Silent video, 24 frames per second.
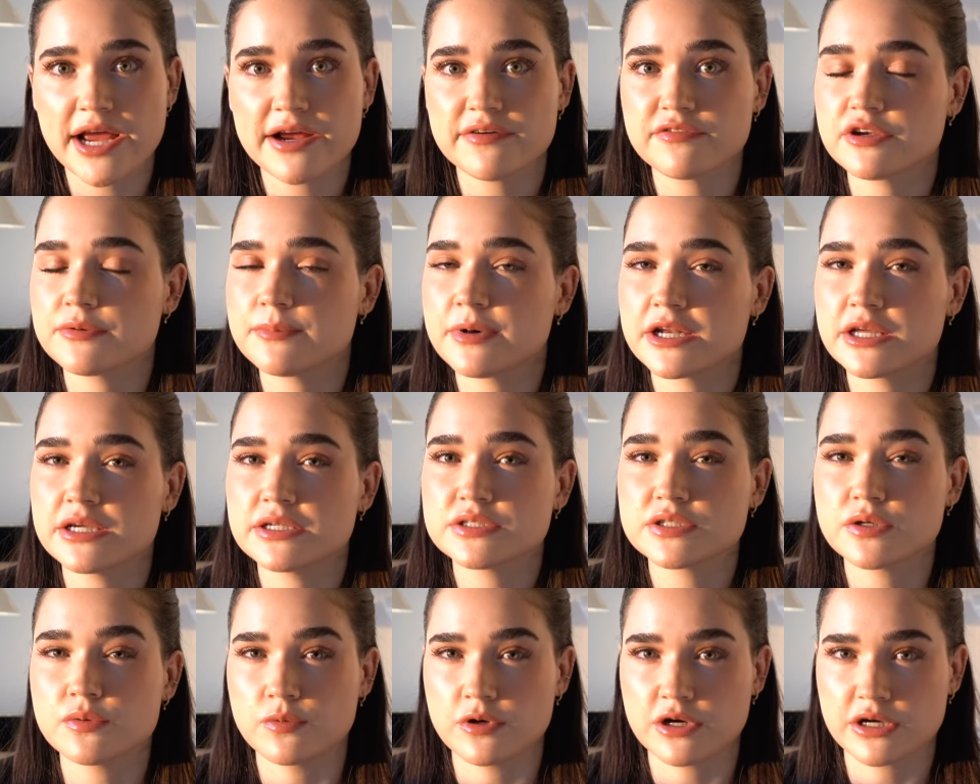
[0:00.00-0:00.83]
everybody
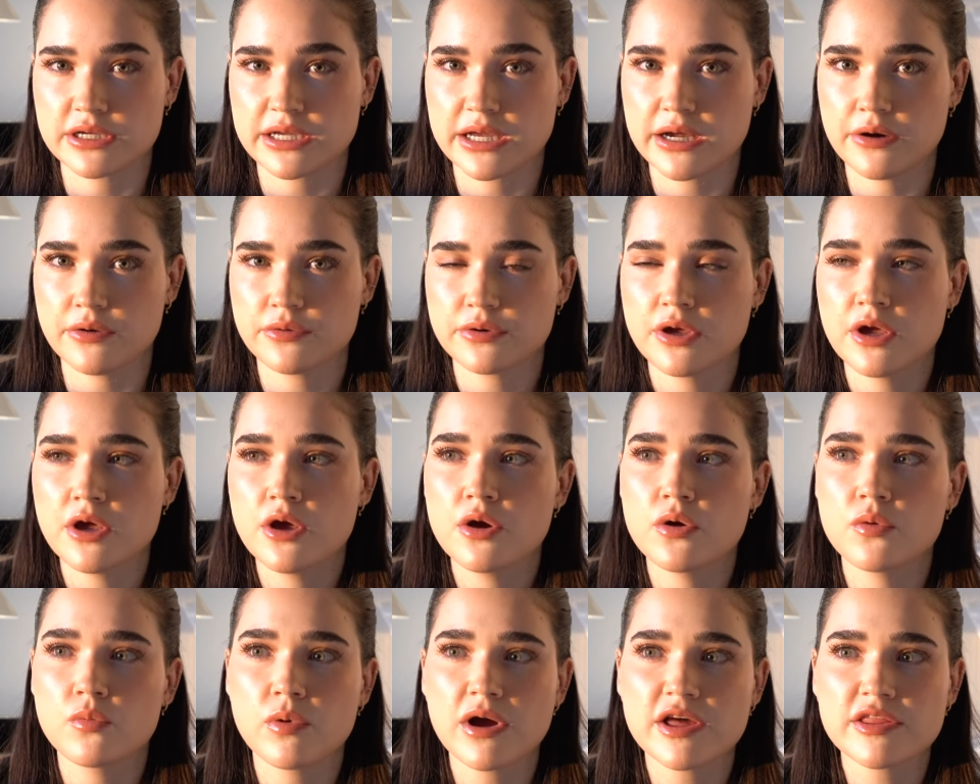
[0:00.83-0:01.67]
to work out,
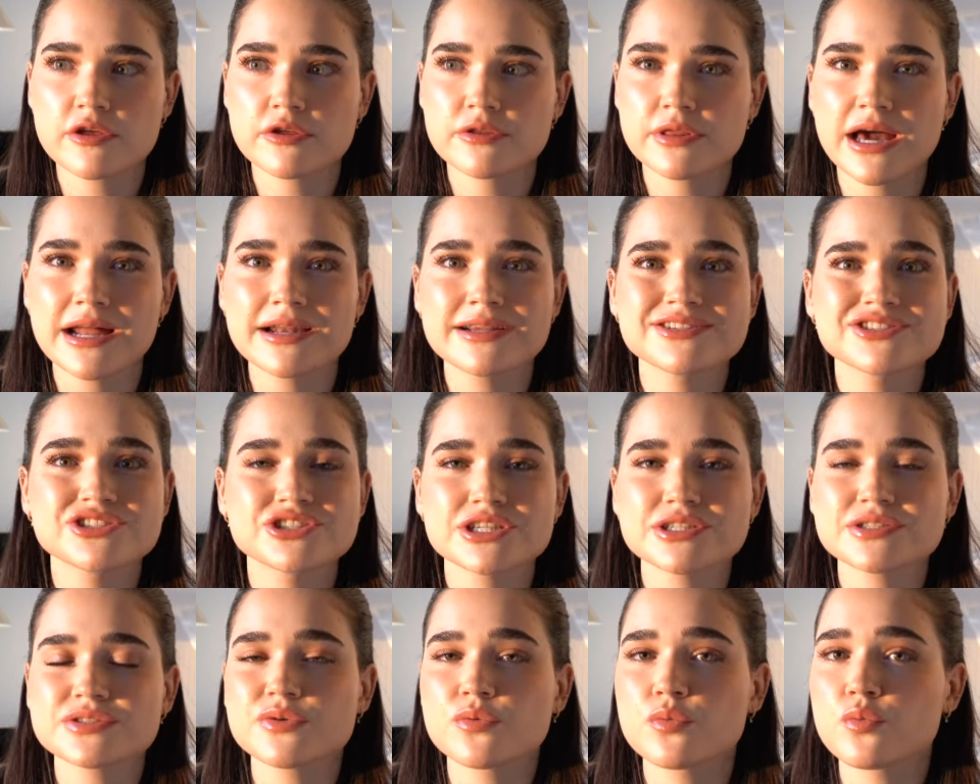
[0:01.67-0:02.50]
whether that is just